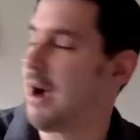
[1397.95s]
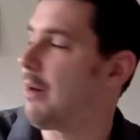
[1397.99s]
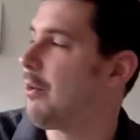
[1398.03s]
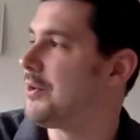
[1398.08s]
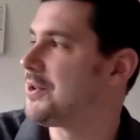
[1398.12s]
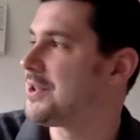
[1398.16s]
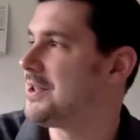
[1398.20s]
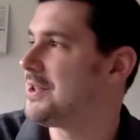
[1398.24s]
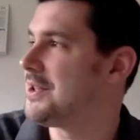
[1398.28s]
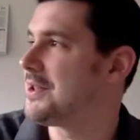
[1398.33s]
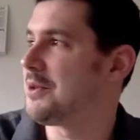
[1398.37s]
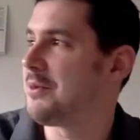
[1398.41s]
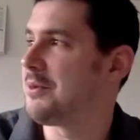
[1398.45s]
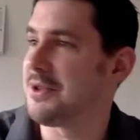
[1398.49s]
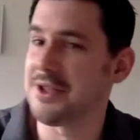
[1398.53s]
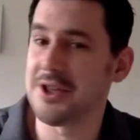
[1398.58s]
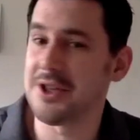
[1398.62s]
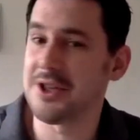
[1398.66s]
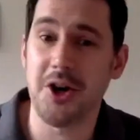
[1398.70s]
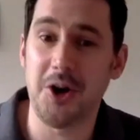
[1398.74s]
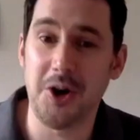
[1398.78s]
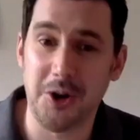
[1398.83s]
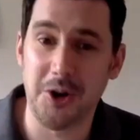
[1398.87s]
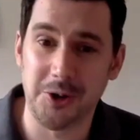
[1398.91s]
I once listened to
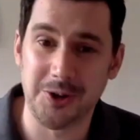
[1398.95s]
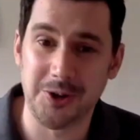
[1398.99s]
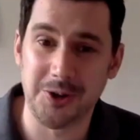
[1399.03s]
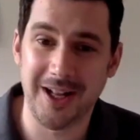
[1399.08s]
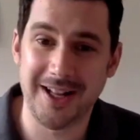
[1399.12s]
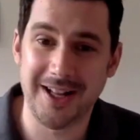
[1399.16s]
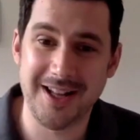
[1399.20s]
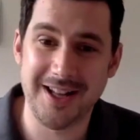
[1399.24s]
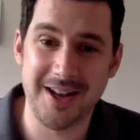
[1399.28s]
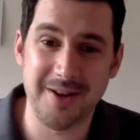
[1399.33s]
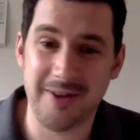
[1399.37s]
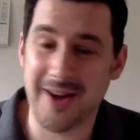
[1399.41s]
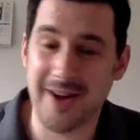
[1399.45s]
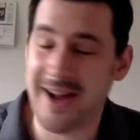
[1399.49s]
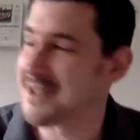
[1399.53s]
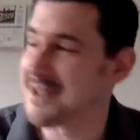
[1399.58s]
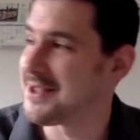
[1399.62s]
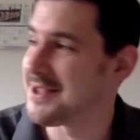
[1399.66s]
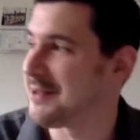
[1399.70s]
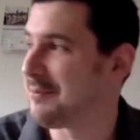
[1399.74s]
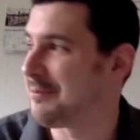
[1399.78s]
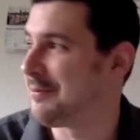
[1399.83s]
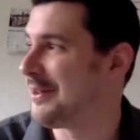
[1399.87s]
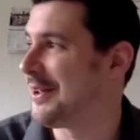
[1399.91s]
his call and the
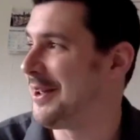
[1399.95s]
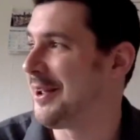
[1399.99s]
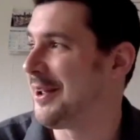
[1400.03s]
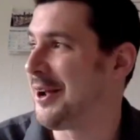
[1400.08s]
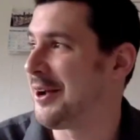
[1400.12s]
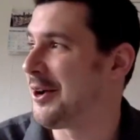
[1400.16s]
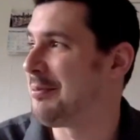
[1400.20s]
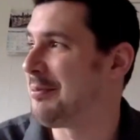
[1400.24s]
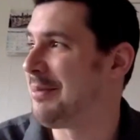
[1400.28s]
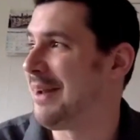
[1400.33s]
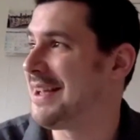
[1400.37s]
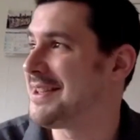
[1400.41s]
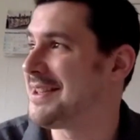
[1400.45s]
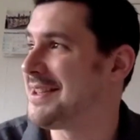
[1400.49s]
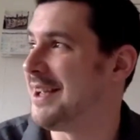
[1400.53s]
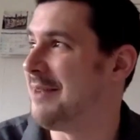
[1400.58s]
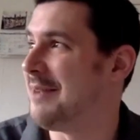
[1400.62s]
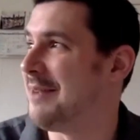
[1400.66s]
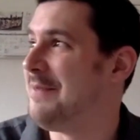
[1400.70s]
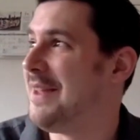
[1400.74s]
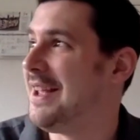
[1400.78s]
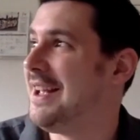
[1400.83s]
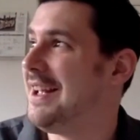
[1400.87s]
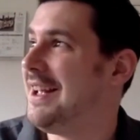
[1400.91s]
advisor, God bless
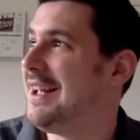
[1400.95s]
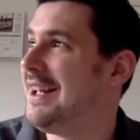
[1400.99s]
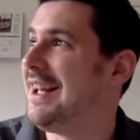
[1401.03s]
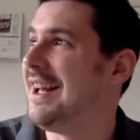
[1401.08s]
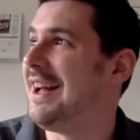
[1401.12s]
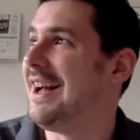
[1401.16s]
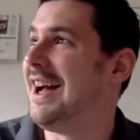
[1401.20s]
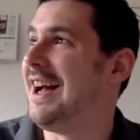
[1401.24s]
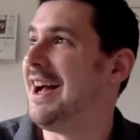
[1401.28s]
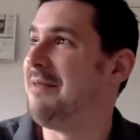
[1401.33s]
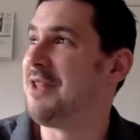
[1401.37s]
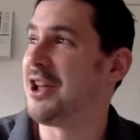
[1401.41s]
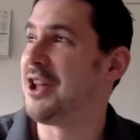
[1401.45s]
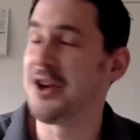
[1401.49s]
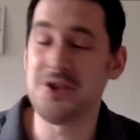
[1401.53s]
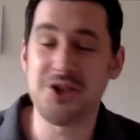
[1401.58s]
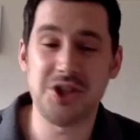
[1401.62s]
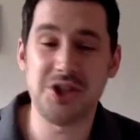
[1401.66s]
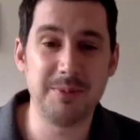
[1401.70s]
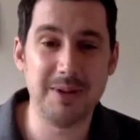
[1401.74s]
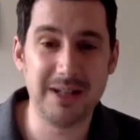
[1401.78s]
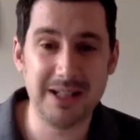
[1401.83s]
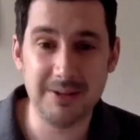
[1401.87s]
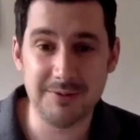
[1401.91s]
him, the
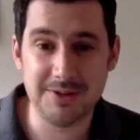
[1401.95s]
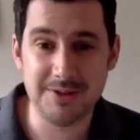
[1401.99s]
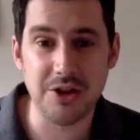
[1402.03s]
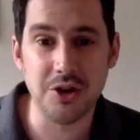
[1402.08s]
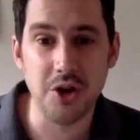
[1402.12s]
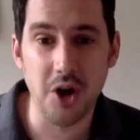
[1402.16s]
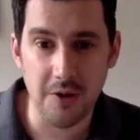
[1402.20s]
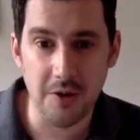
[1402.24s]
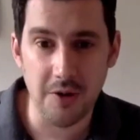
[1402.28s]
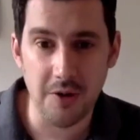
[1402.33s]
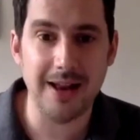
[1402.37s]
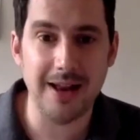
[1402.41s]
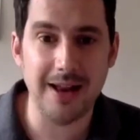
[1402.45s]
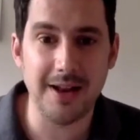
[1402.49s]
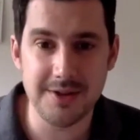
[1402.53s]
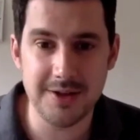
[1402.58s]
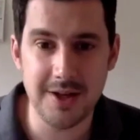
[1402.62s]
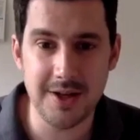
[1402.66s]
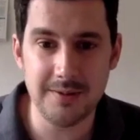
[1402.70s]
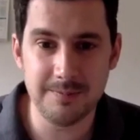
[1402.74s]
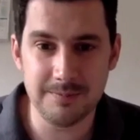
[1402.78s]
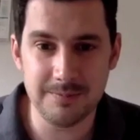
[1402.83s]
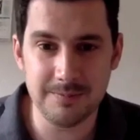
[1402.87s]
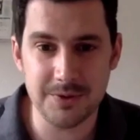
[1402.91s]
customer lived in North
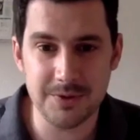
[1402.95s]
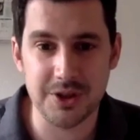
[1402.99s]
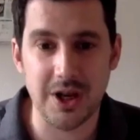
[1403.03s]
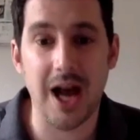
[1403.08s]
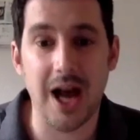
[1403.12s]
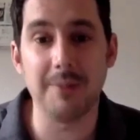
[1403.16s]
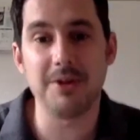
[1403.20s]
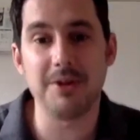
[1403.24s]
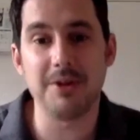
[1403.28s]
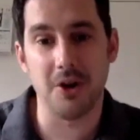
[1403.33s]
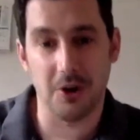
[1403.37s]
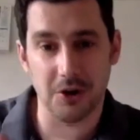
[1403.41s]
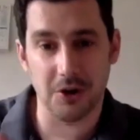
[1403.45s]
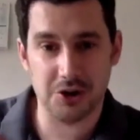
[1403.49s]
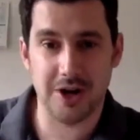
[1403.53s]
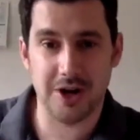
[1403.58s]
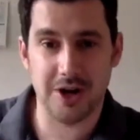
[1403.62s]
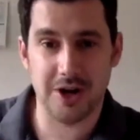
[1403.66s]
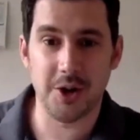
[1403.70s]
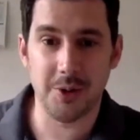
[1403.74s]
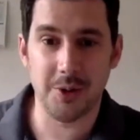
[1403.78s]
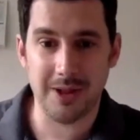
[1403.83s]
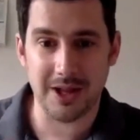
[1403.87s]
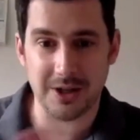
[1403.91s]
Allerton. So I'm in Yorkshire,
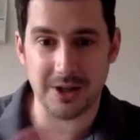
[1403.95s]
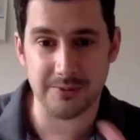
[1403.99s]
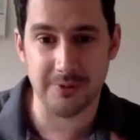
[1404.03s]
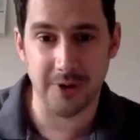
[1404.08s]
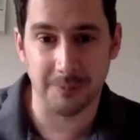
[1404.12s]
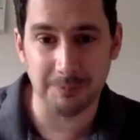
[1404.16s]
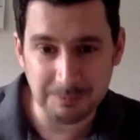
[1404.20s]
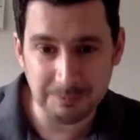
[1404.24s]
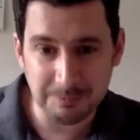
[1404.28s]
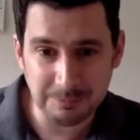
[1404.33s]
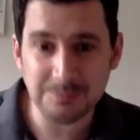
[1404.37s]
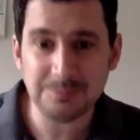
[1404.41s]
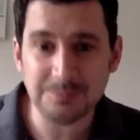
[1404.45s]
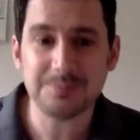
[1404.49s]
I know where that's from.